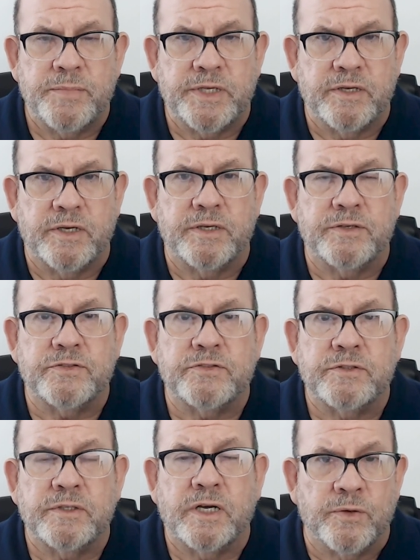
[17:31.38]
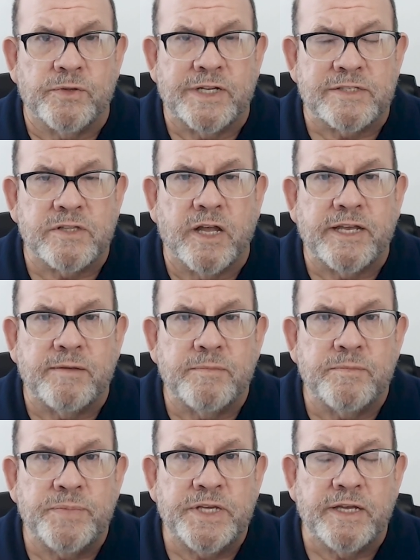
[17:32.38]
because, you know, that's like
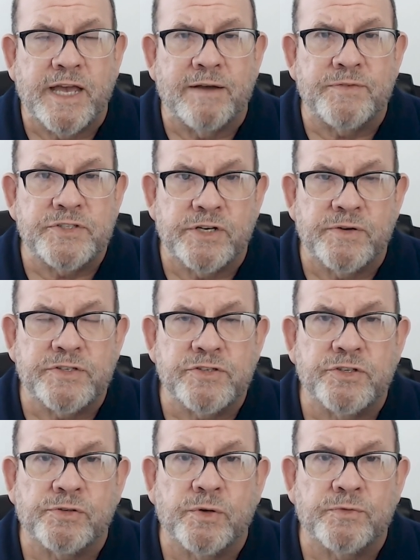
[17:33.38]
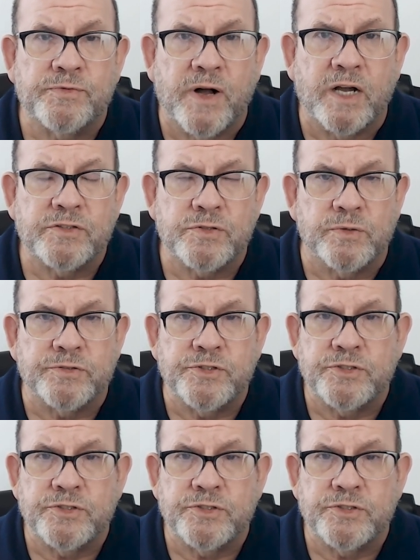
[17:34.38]
being adversaries in your own foxhole.